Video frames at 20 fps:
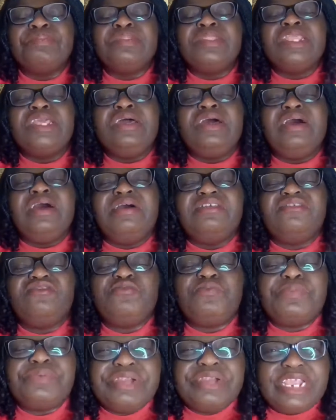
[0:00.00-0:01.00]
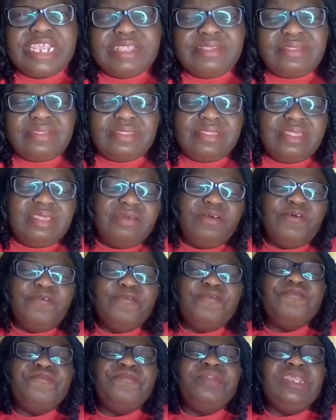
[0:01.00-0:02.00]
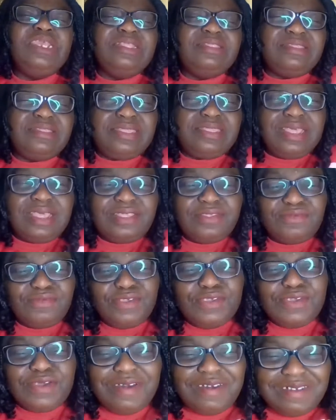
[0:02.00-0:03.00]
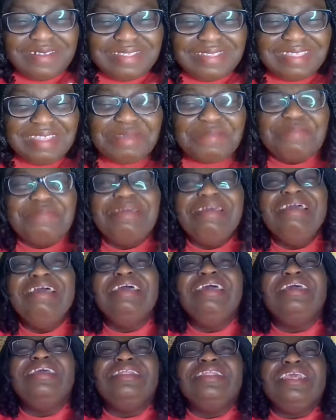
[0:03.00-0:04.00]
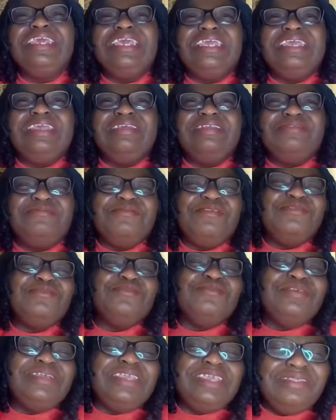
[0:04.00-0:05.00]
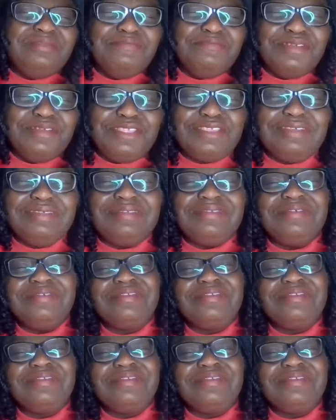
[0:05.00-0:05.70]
sprays or fleets, as we call them, to also kill mosquitoes.